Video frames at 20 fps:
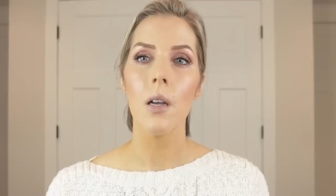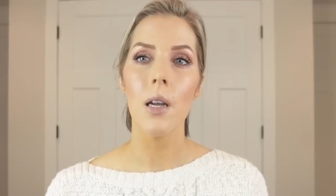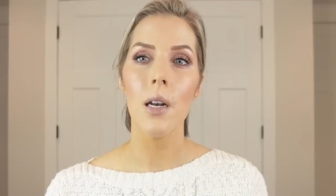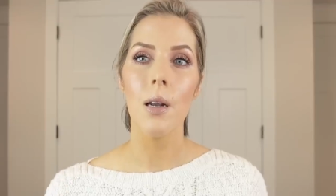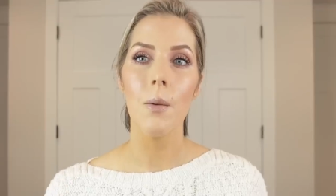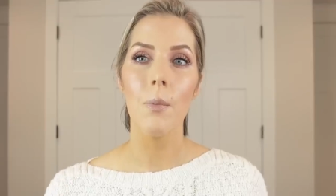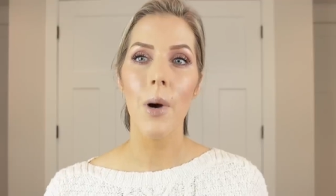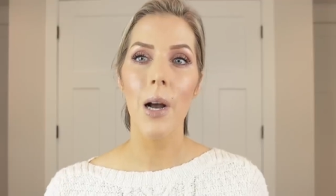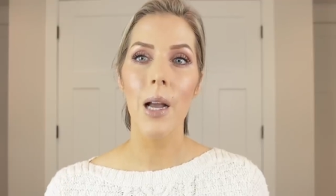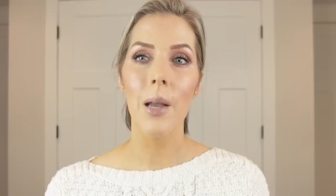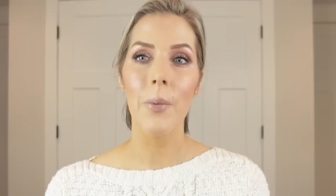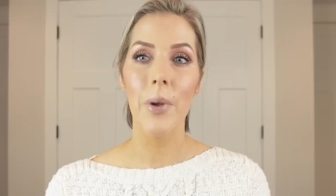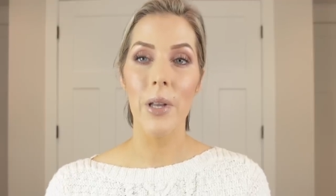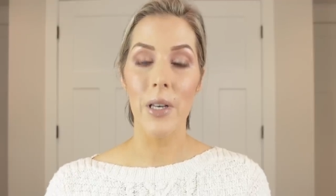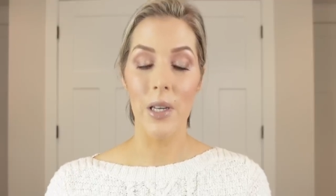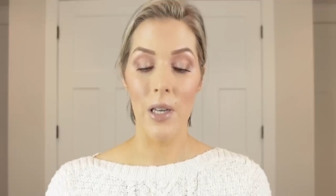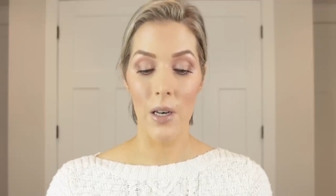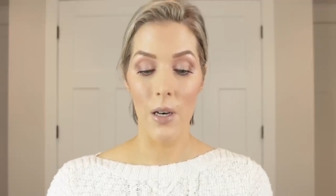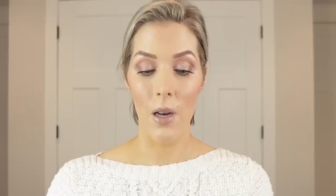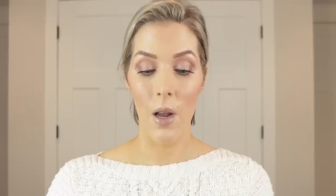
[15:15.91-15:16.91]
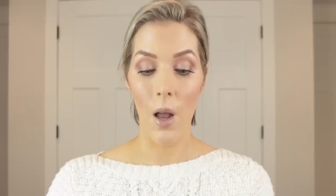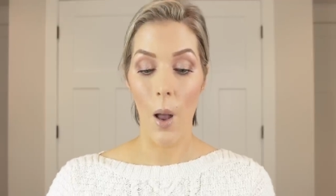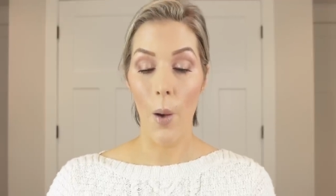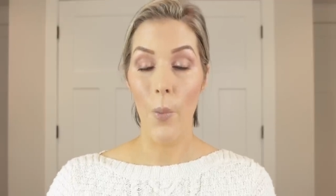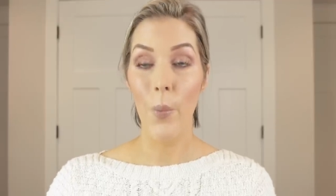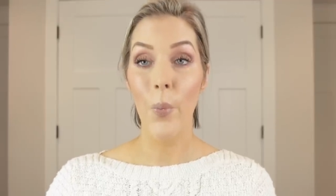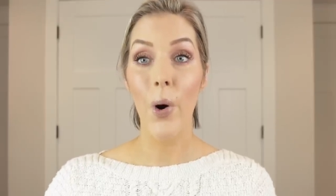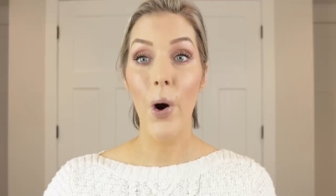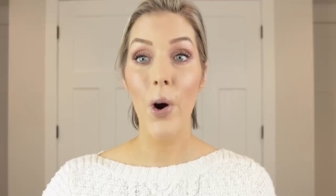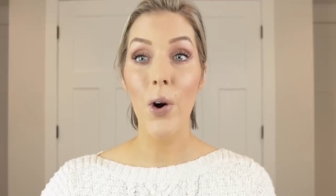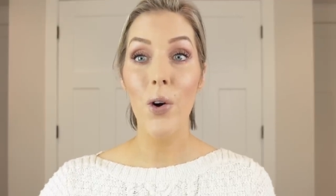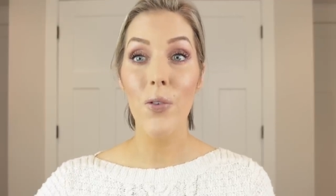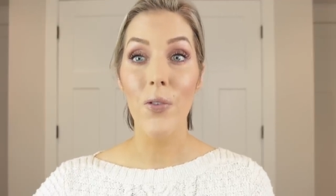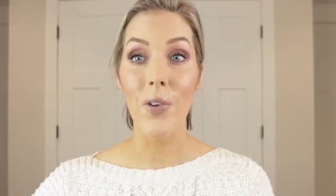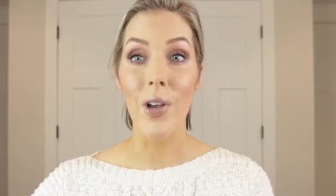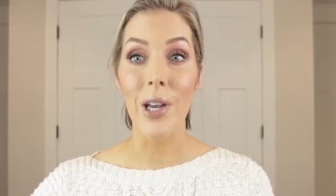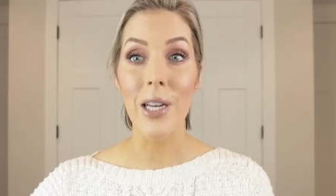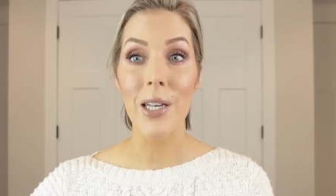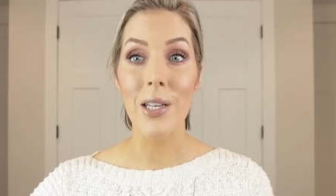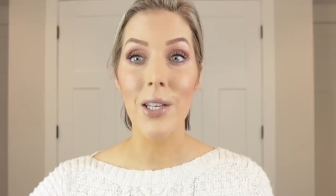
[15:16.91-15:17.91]
And in my opinion,
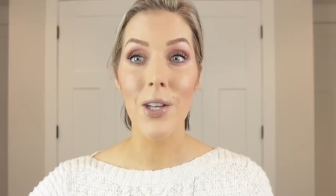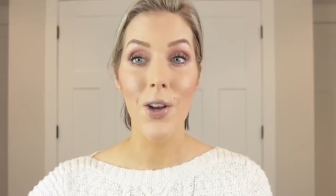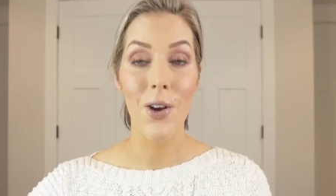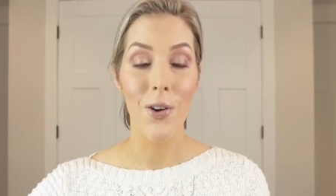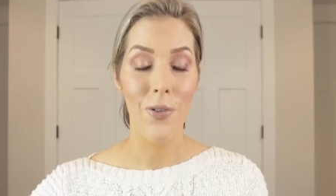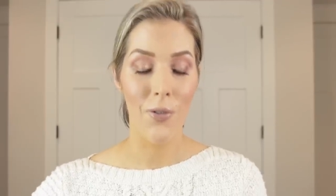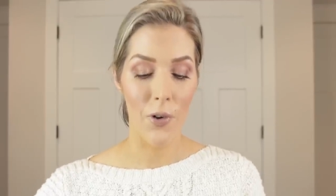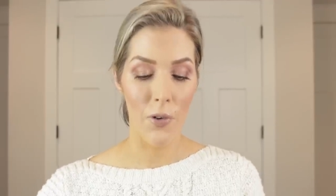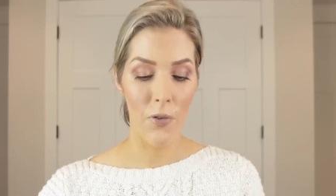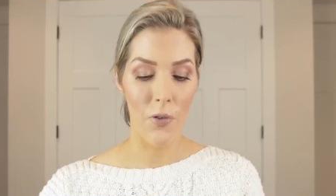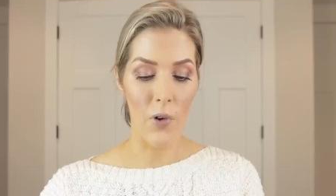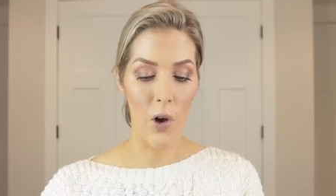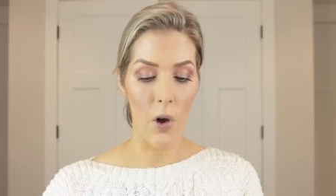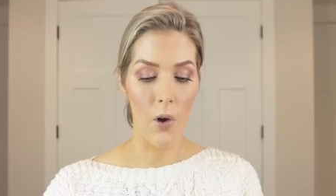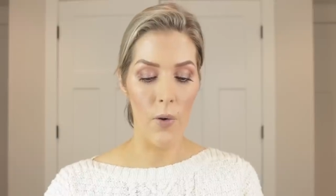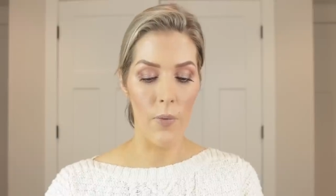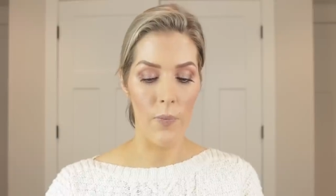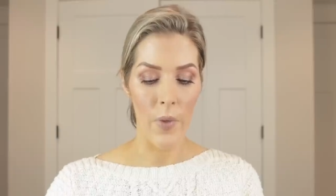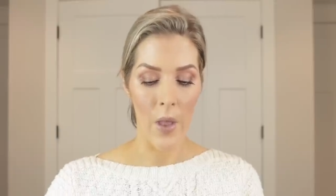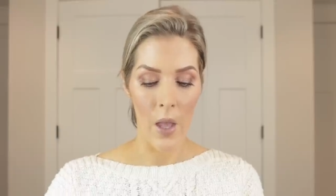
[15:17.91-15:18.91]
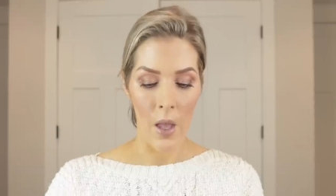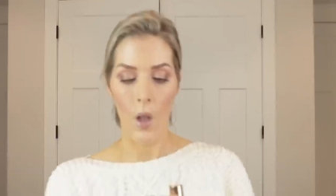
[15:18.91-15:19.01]
perfect for fall.